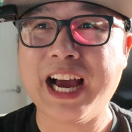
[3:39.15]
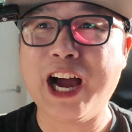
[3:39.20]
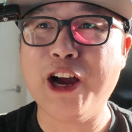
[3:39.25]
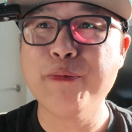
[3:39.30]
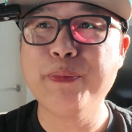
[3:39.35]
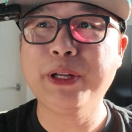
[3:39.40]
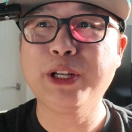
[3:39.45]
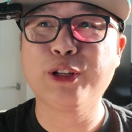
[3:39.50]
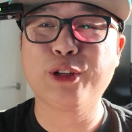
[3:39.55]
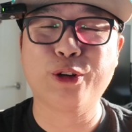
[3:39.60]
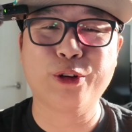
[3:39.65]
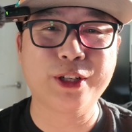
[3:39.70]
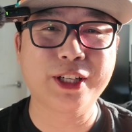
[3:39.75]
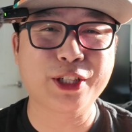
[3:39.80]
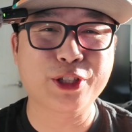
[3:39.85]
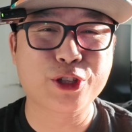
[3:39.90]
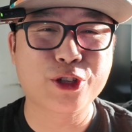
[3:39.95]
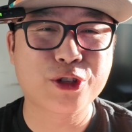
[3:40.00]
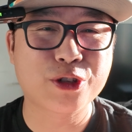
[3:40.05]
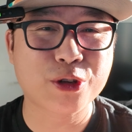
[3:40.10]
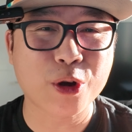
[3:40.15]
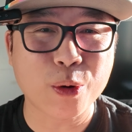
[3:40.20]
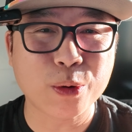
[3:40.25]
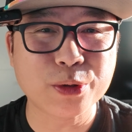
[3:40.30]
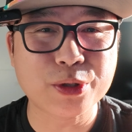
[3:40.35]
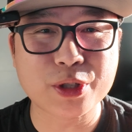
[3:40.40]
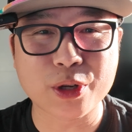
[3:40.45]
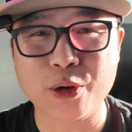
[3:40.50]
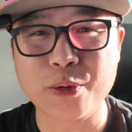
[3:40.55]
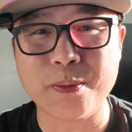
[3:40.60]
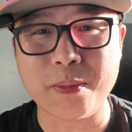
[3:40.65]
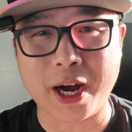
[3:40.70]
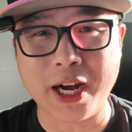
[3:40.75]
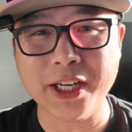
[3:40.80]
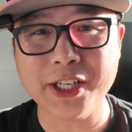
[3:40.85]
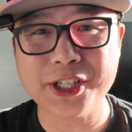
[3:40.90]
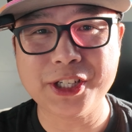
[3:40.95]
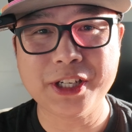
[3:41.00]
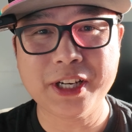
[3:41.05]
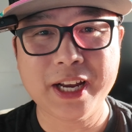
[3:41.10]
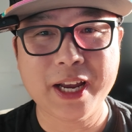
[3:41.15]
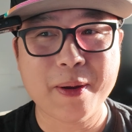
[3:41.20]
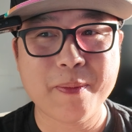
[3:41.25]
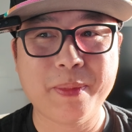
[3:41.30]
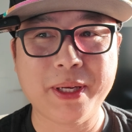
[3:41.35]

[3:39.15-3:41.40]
I've been learning so much,